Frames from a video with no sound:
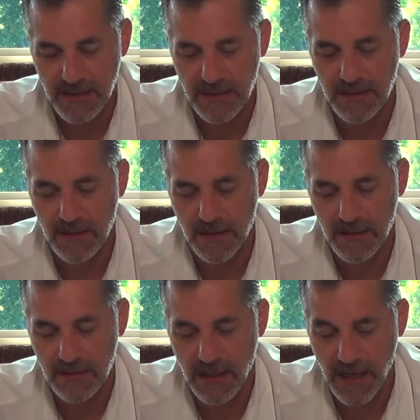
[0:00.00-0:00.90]
And
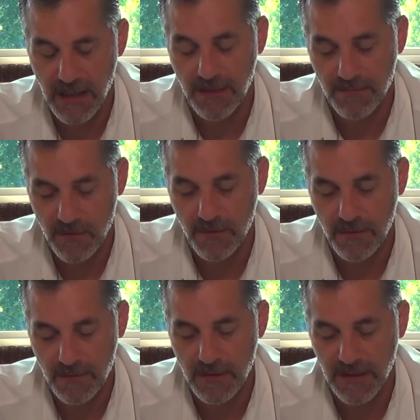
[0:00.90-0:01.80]

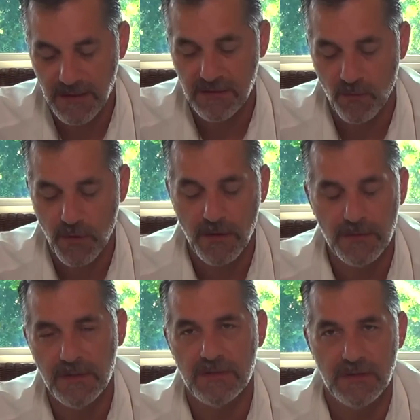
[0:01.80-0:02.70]
I think the
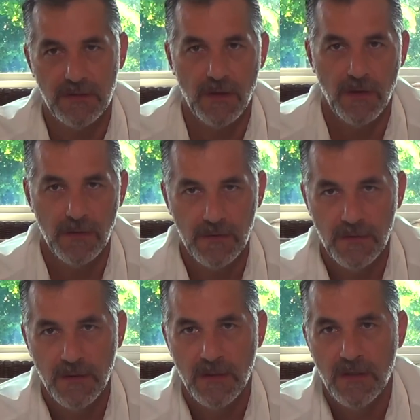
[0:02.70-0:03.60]
world needs to know
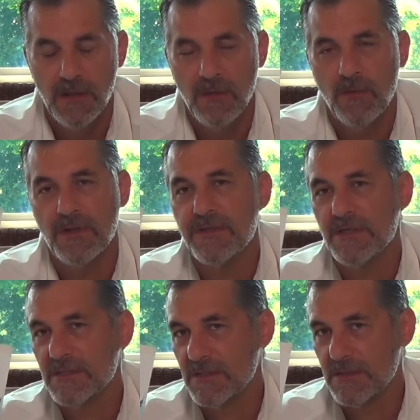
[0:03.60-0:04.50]
what
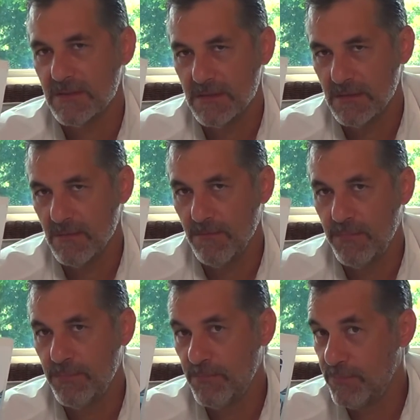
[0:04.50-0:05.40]
this
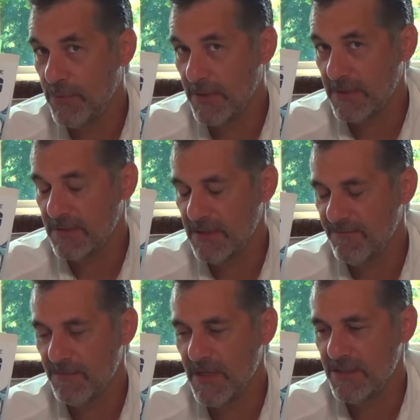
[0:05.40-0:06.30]
book, the
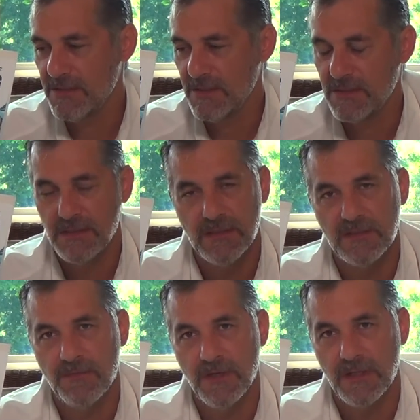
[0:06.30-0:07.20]
information that's in
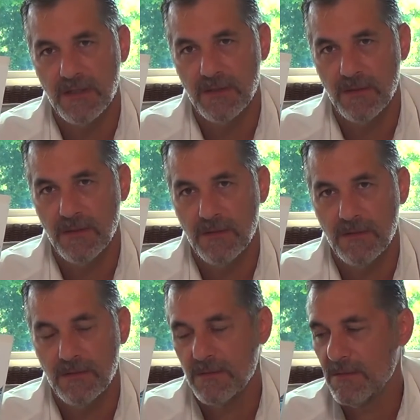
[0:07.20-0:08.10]
this book,
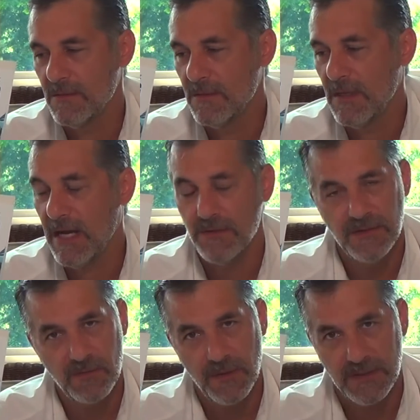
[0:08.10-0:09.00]
and how
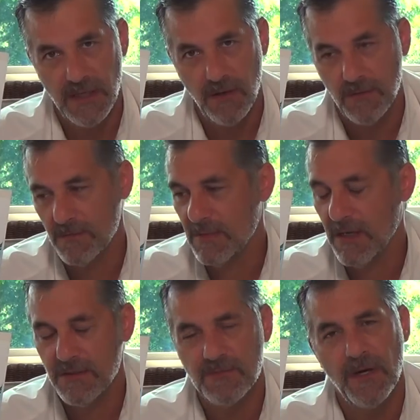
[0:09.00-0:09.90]
this works out,
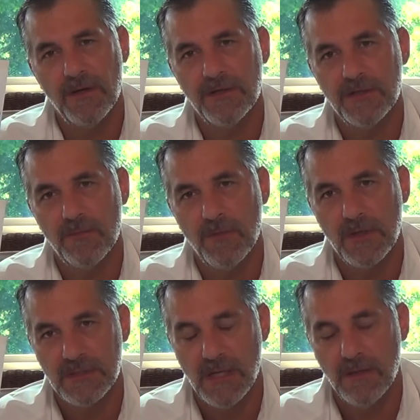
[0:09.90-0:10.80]
how this partnership
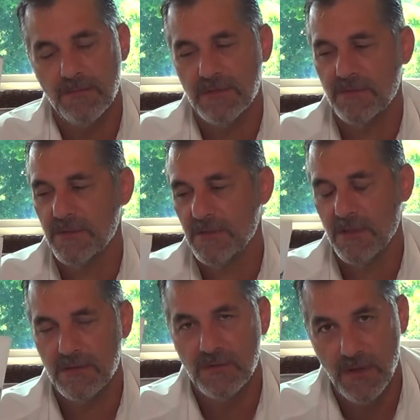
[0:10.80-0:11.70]
works out between
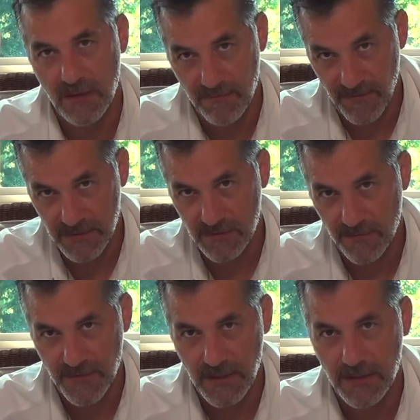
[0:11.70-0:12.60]
two
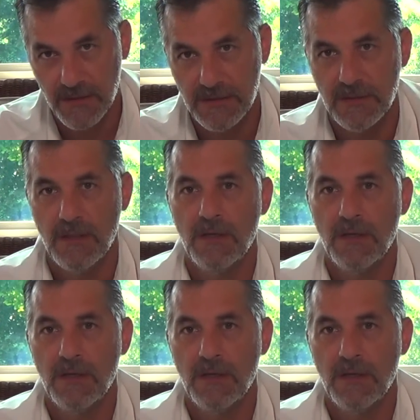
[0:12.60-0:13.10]
unconventional thinkers